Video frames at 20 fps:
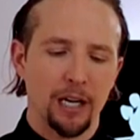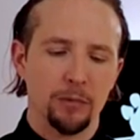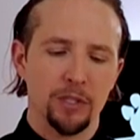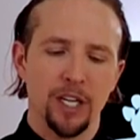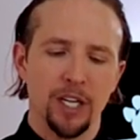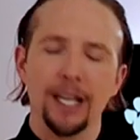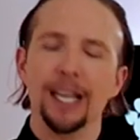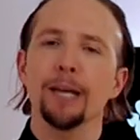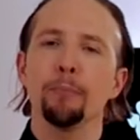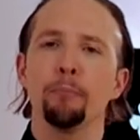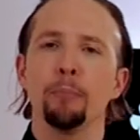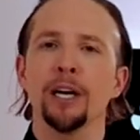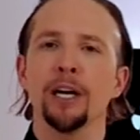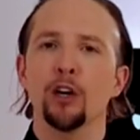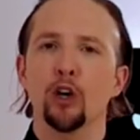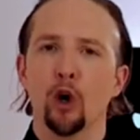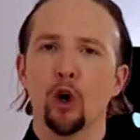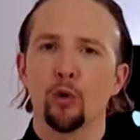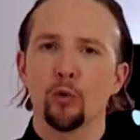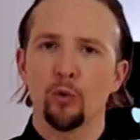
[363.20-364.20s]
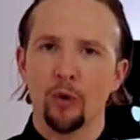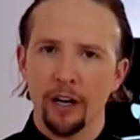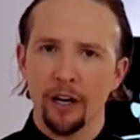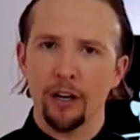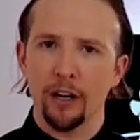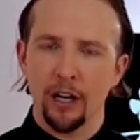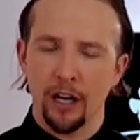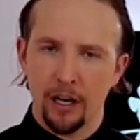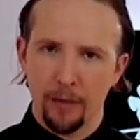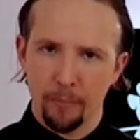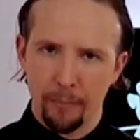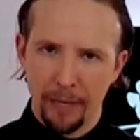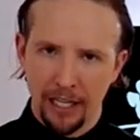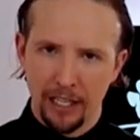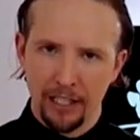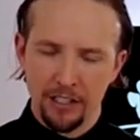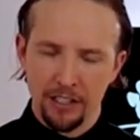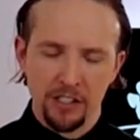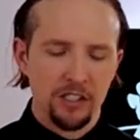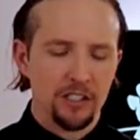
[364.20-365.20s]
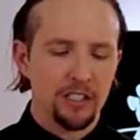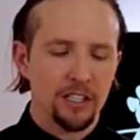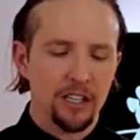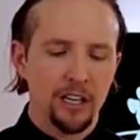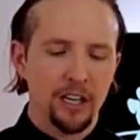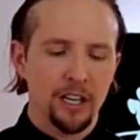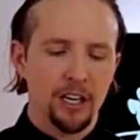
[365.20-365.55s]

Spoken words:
an Olympic gold medalist